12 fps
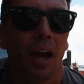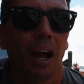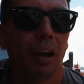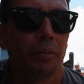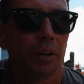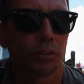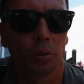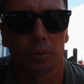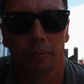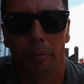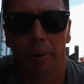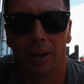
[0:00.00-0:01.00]
I'm going to talk
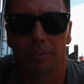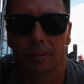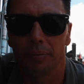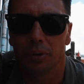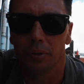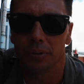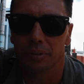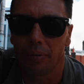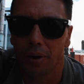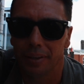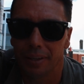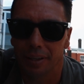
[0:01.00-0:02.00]
to him about doing some
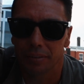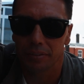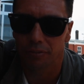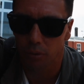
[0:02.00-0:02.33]
ideas